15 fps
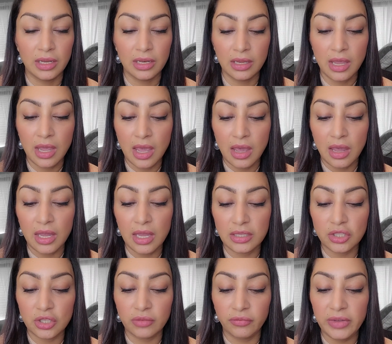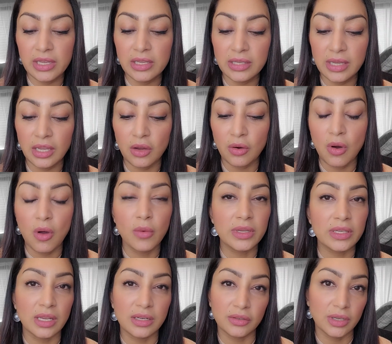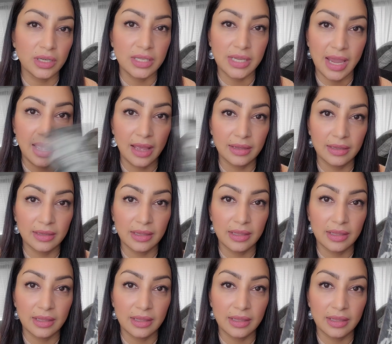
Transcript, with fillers: And it just feels like you're always under attack.